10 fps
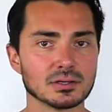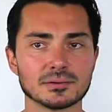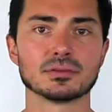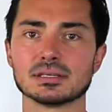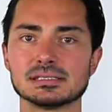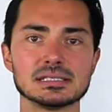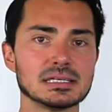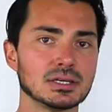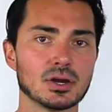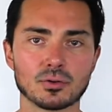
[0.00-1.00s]
You're the
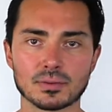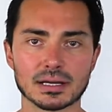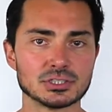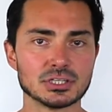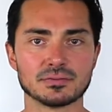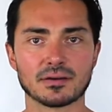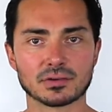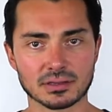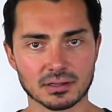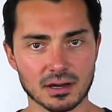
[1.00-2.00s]
CEO, right? Chief
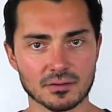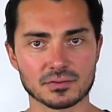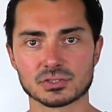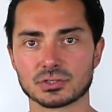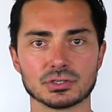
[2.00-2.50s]
Everything Officer.